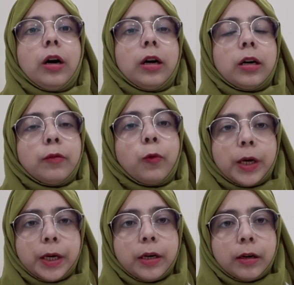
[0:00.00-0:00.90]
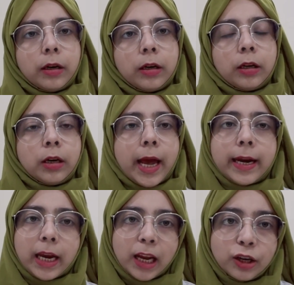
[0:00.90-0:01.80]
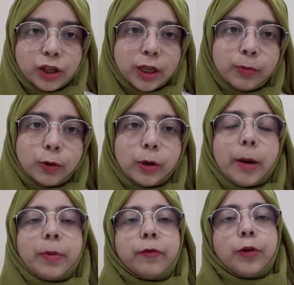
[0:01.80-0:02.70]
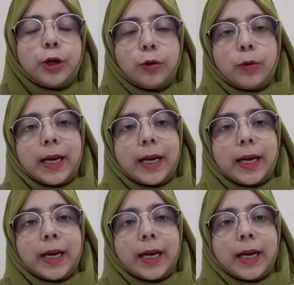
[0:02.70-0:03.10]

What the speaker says: want an AEGD program before you